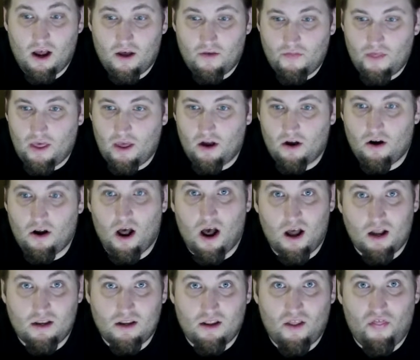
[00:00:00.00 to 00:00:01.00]
They are
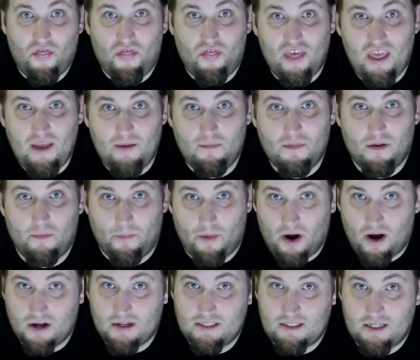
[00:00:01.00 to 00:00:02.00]
not themed
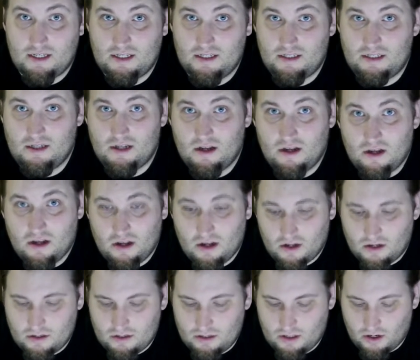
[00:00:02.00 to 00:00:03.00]
boxes,
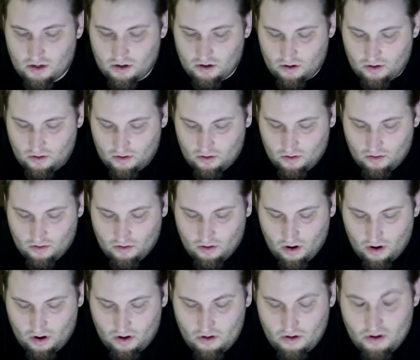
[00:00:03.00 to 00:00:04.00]

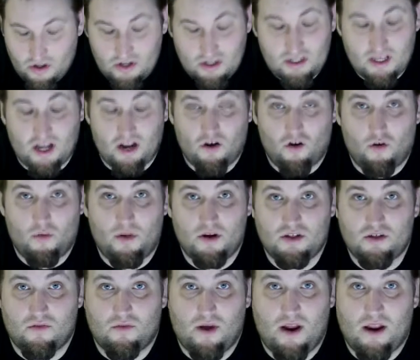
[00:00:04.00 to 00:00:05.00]
so you just get a whole
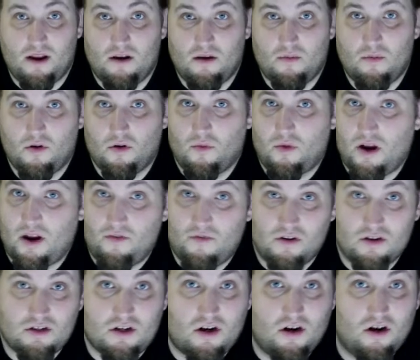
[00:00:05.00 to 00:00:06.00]
bunch of random or whatever
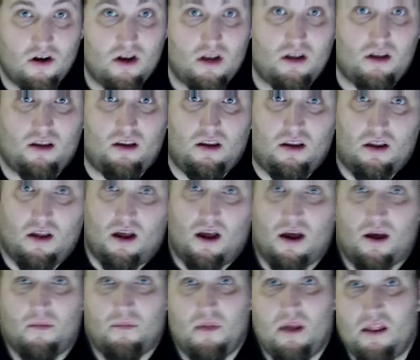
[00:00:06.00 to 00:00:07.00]
is current
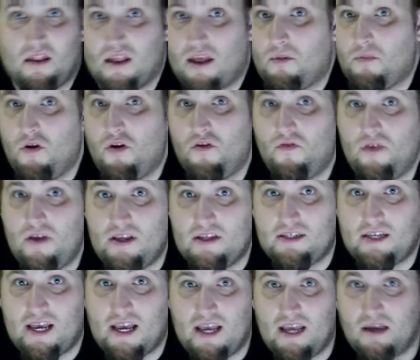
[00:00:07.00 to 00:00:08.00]
in like movies,
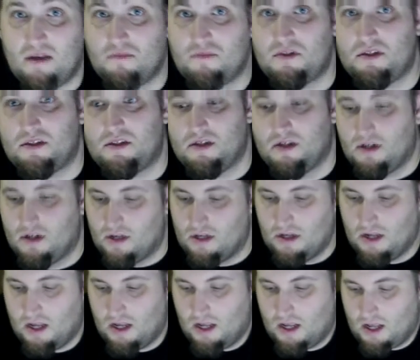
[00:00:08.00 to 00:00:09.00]
games,
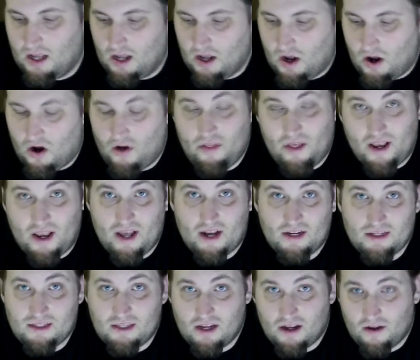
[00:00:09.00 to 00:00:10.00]
all that kind
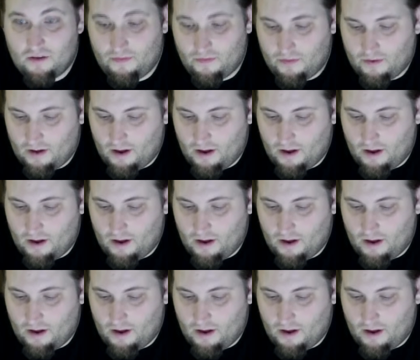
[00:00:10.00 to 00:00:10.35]
of stuff.